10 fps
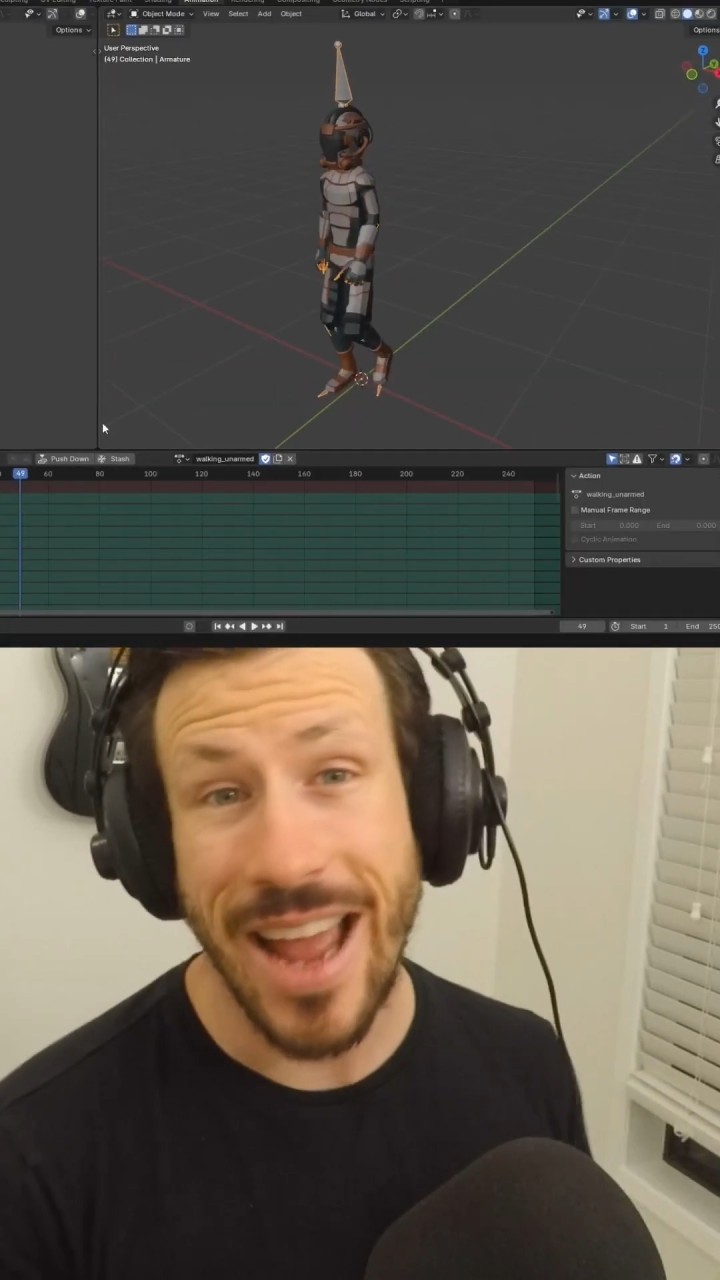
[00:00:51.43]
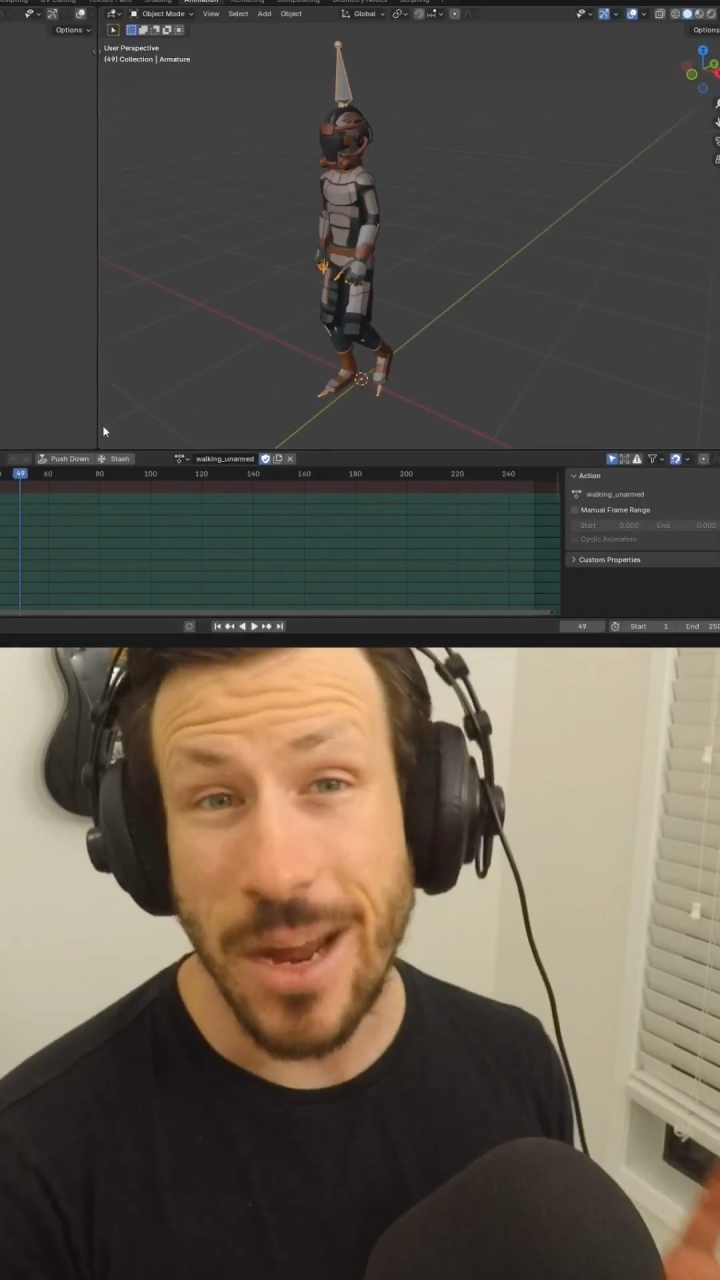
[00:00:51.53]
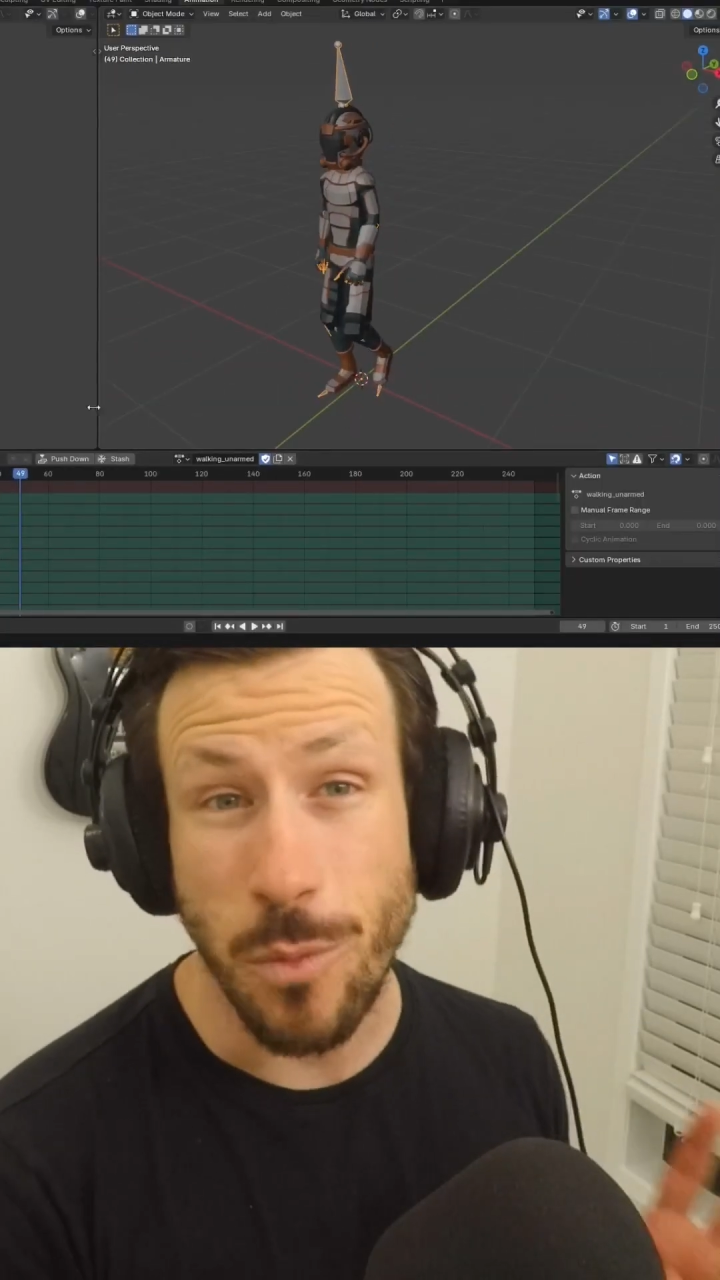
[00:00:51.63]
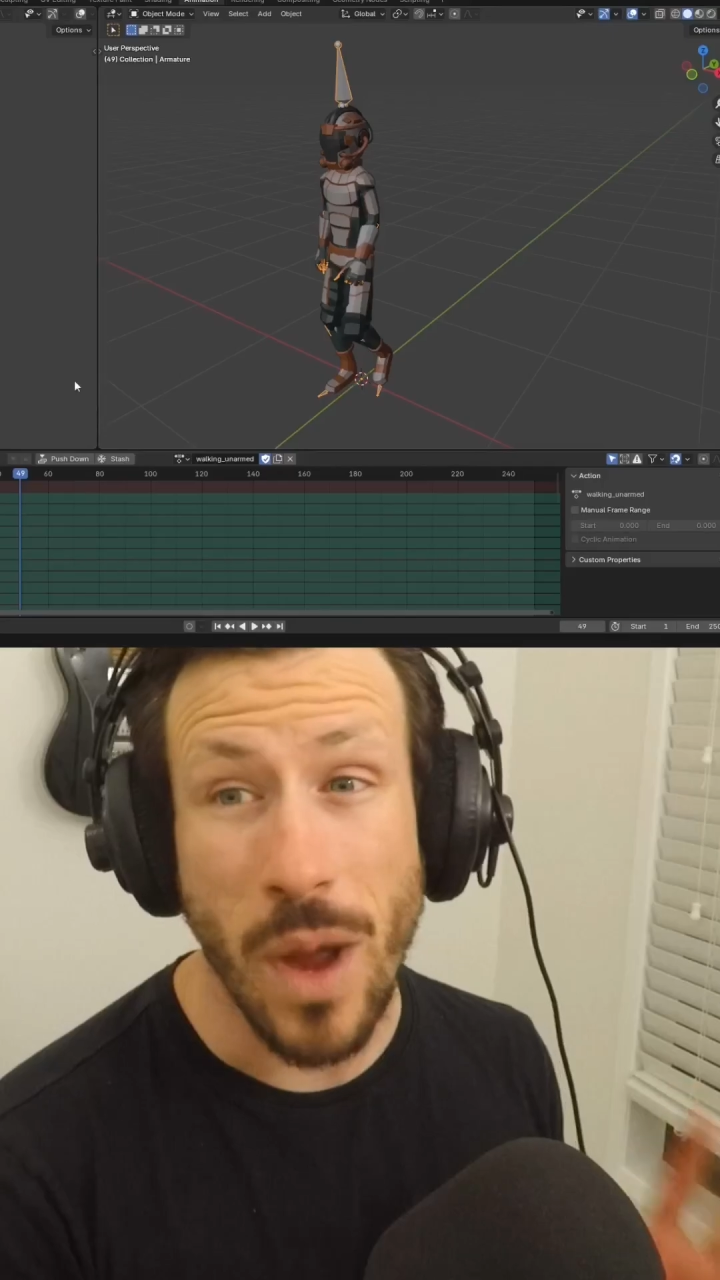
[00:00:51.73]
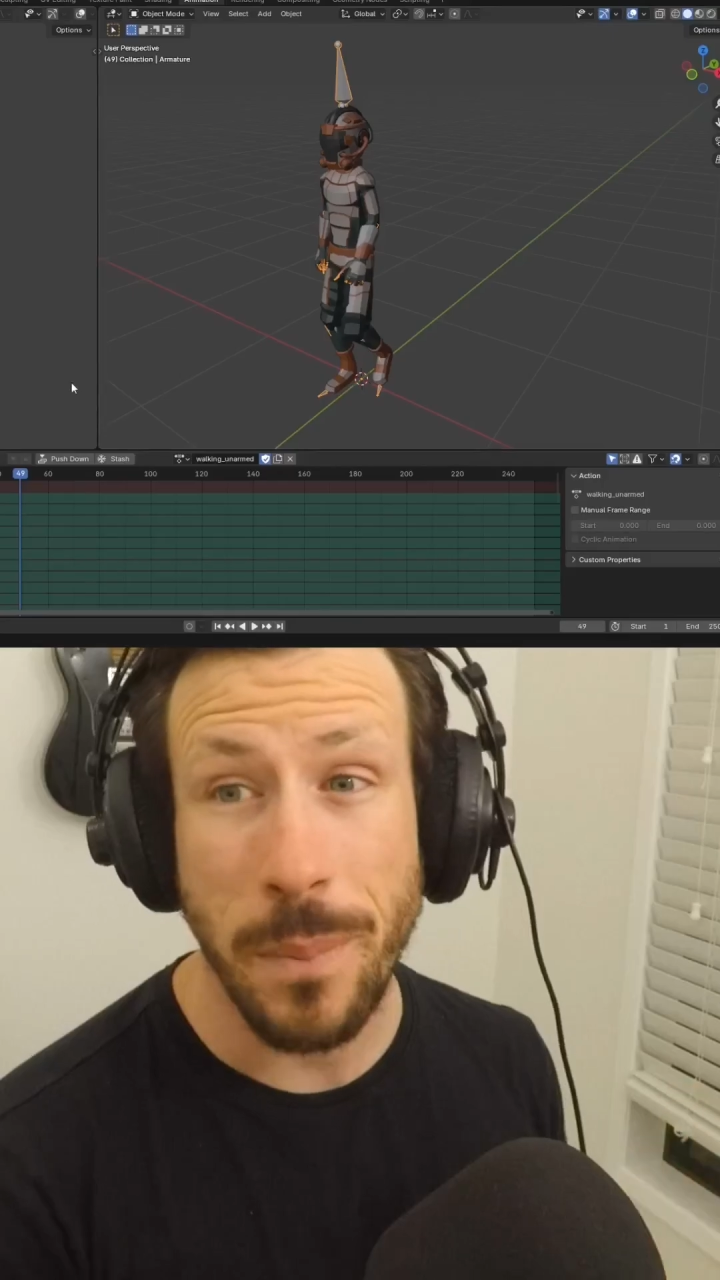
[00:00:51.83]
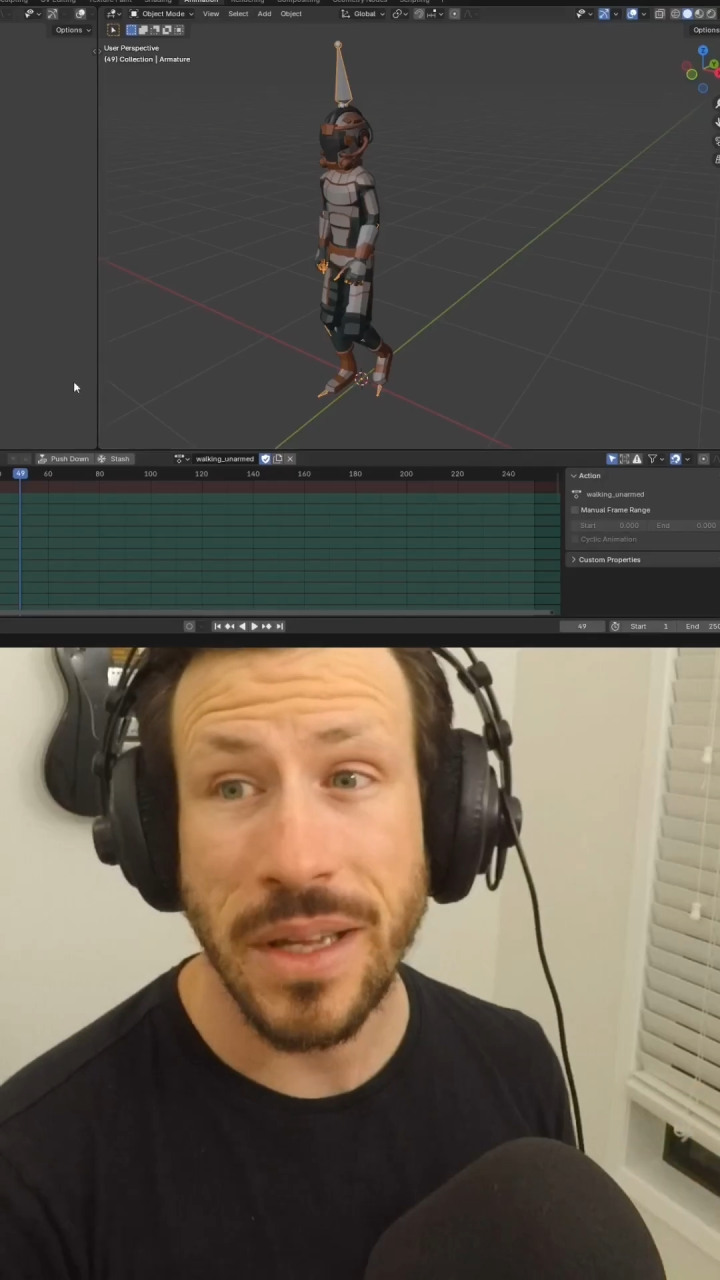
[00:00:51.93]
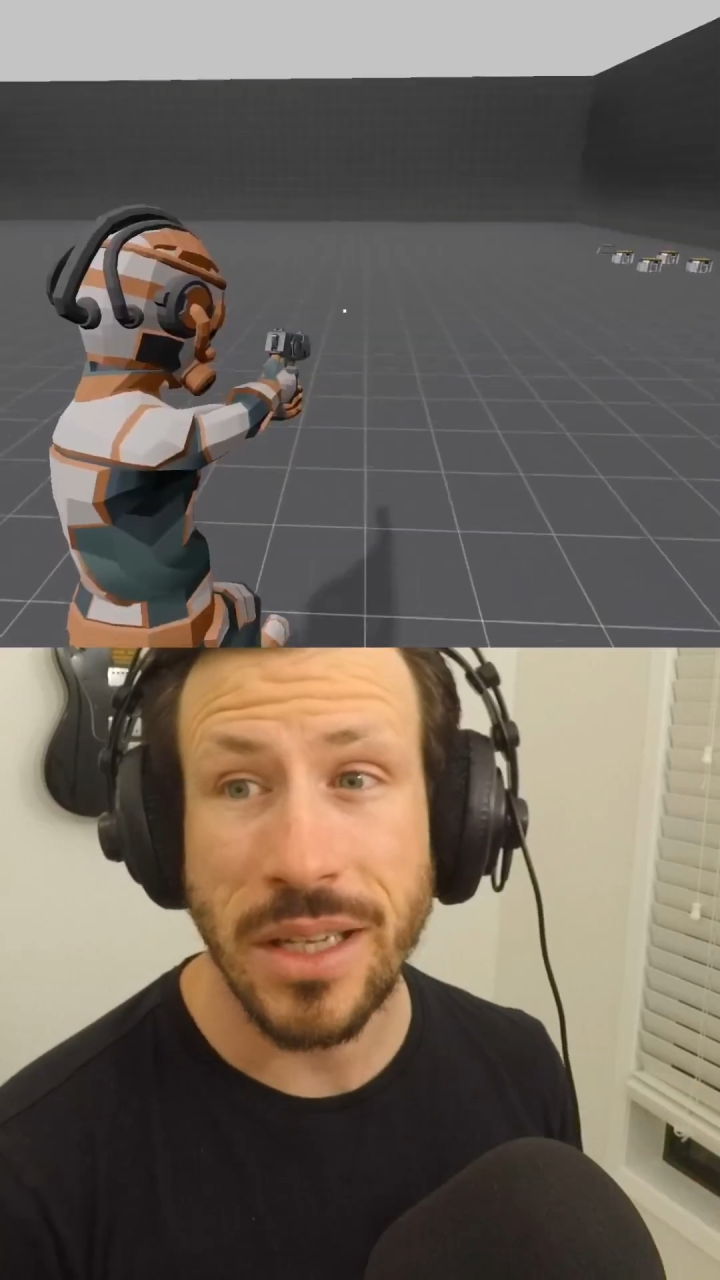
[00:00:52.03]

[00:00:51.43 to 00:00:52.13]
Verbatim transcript: a weapon